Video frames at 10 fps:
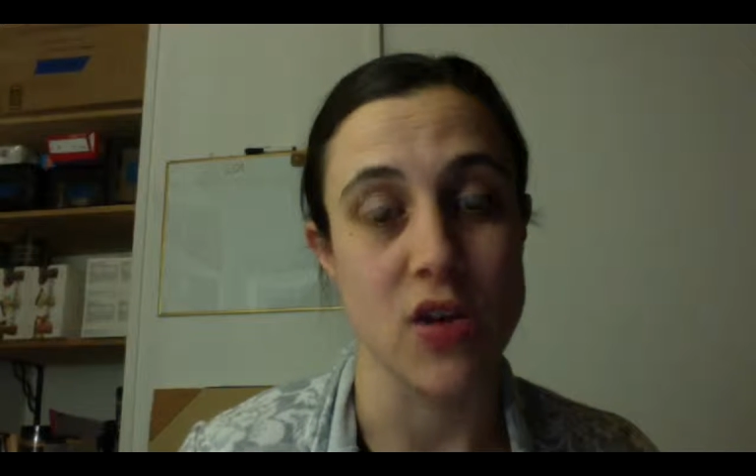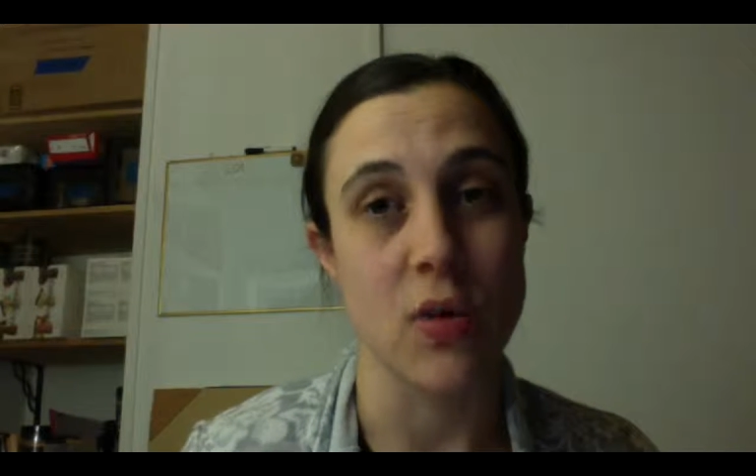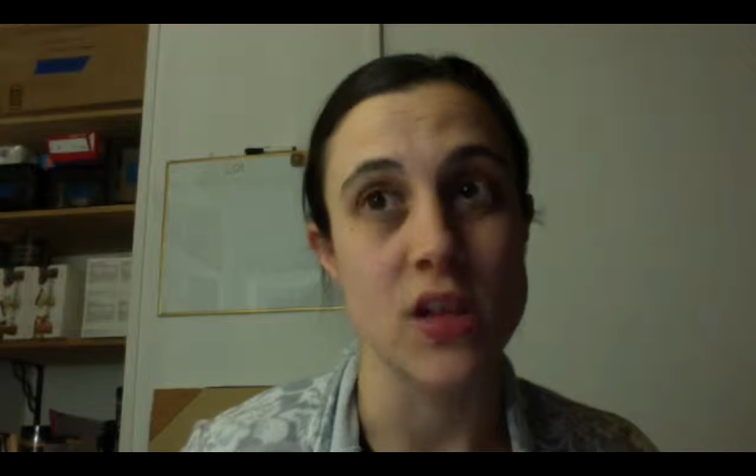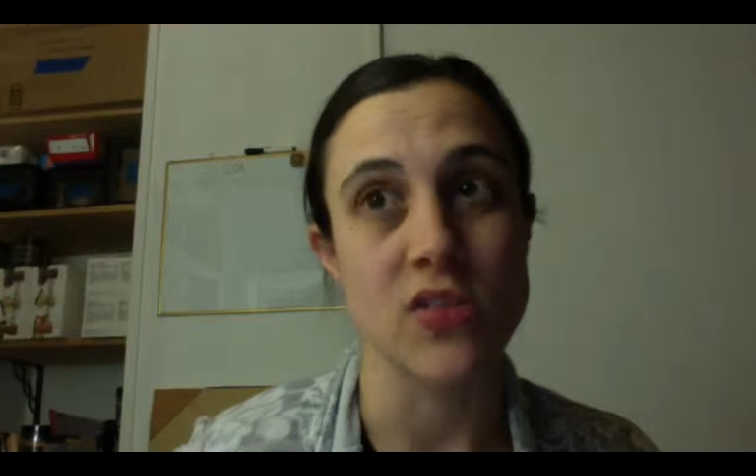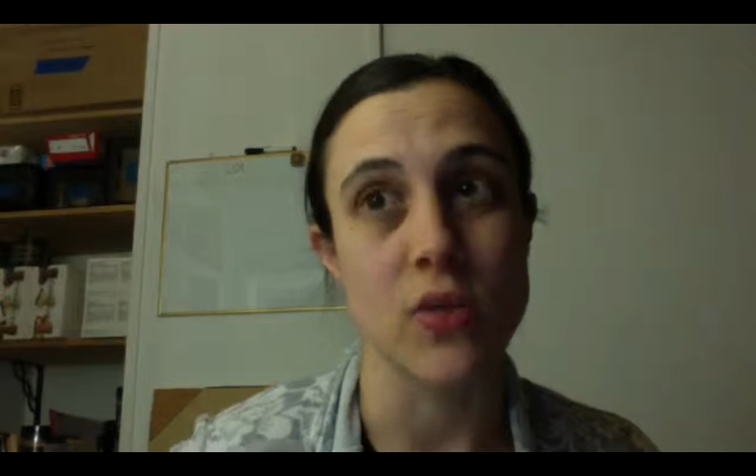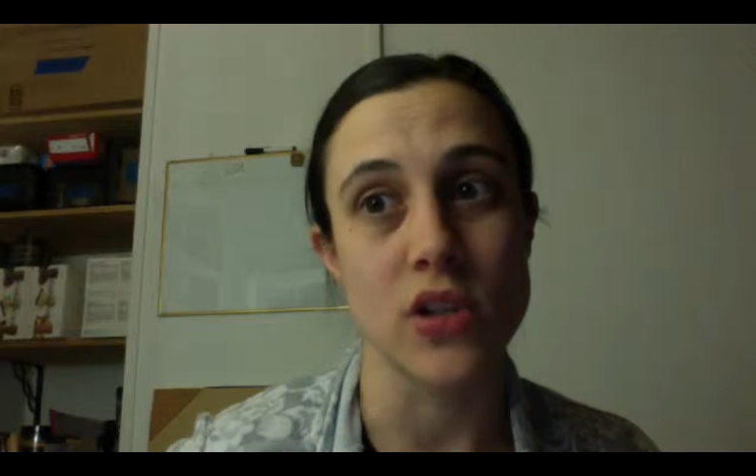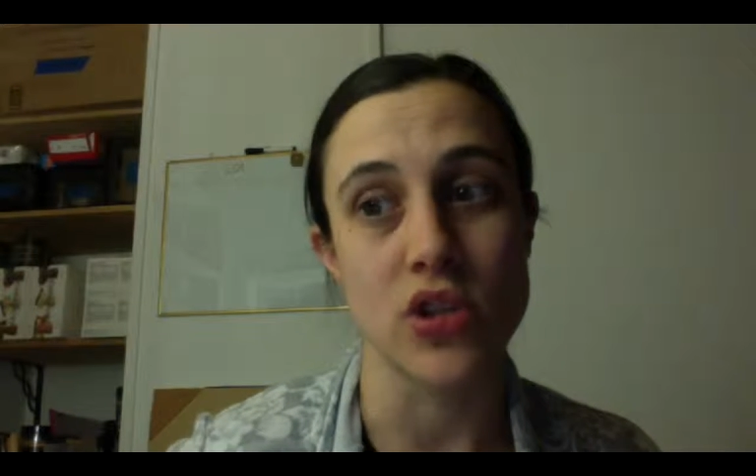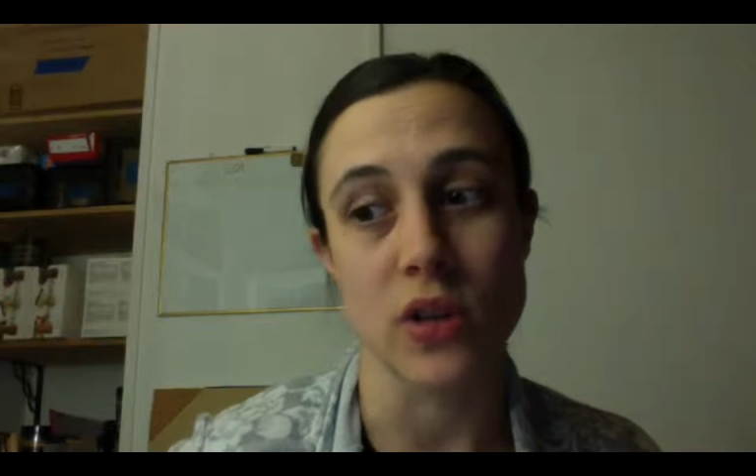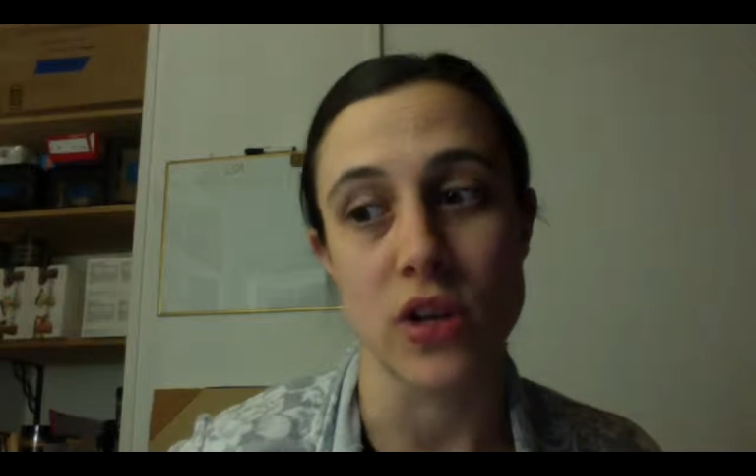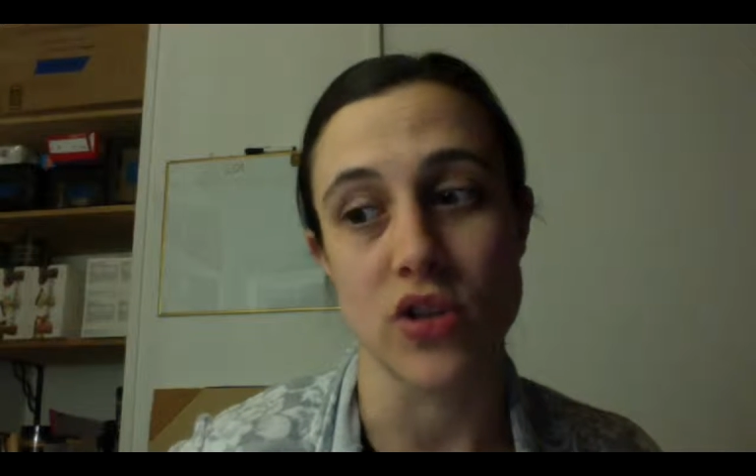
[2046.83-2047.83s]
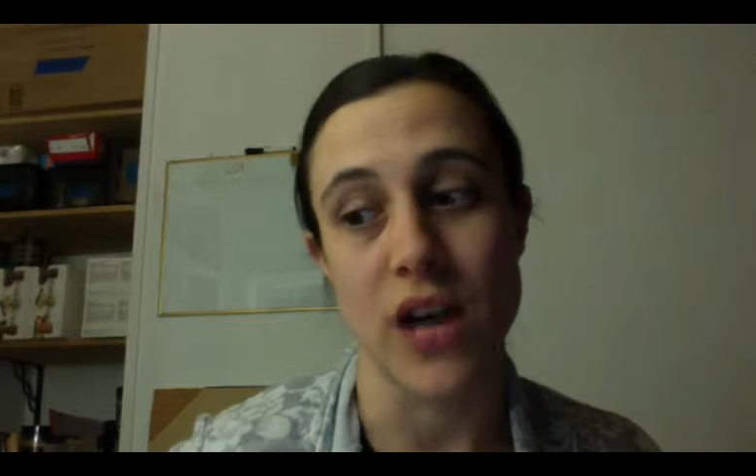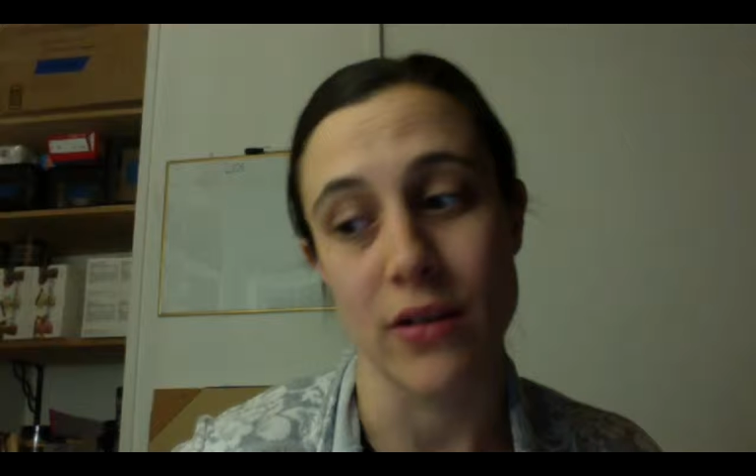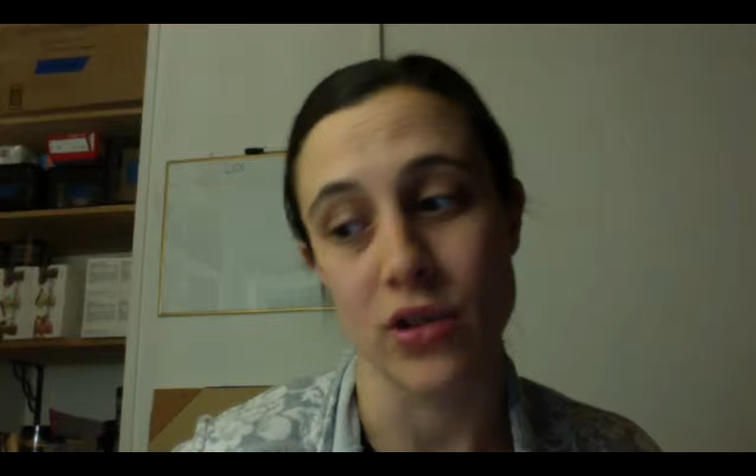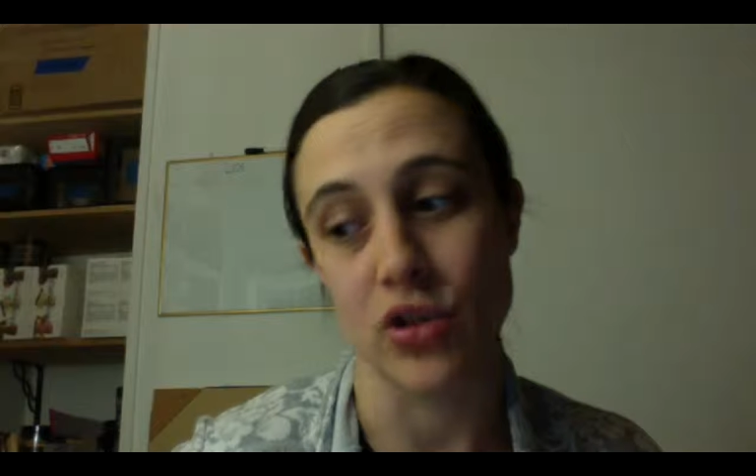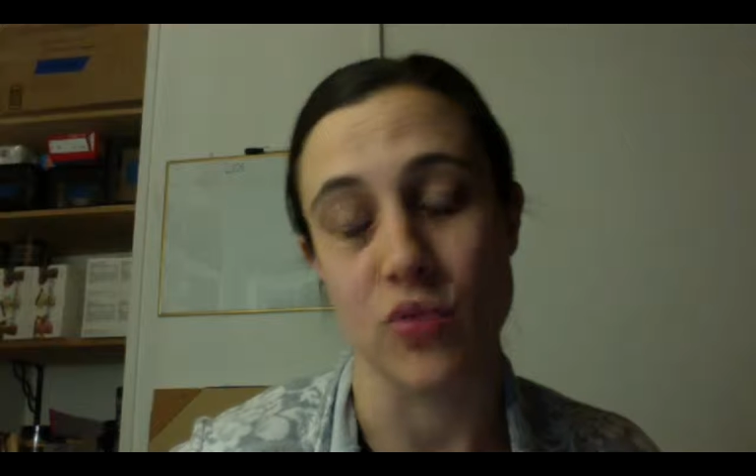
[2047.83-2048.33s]
No one is going to join your
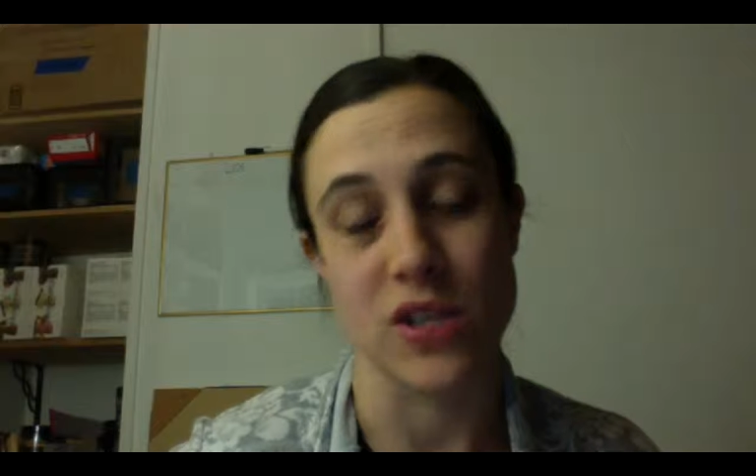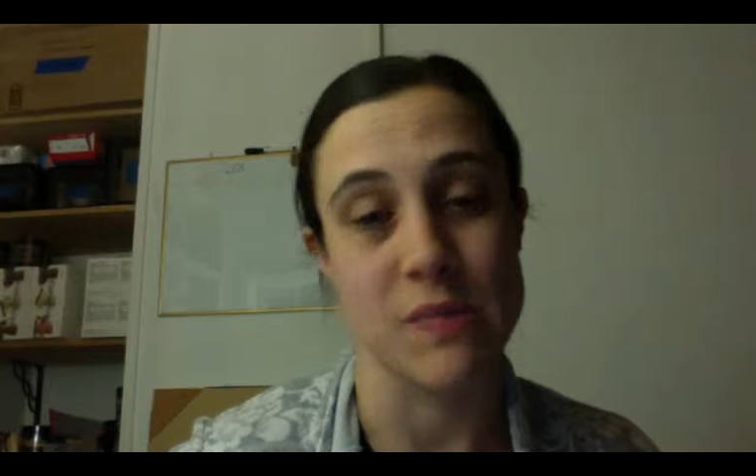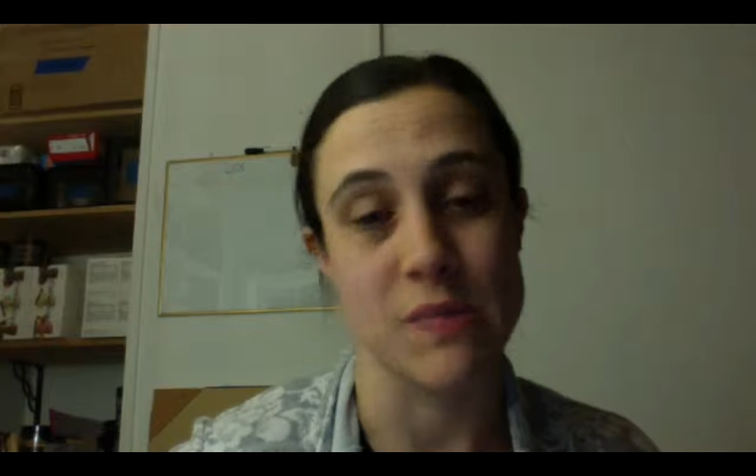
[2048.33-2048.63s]
challenge group just